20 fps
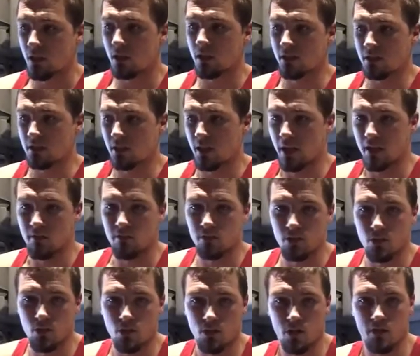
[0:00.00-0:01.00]
It's kind of a
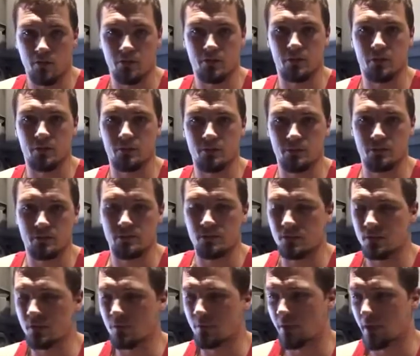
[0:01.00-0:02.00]
load off your
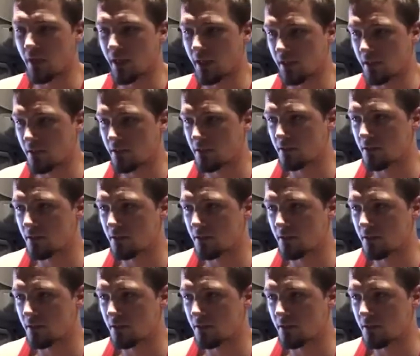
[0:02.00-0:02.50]
back.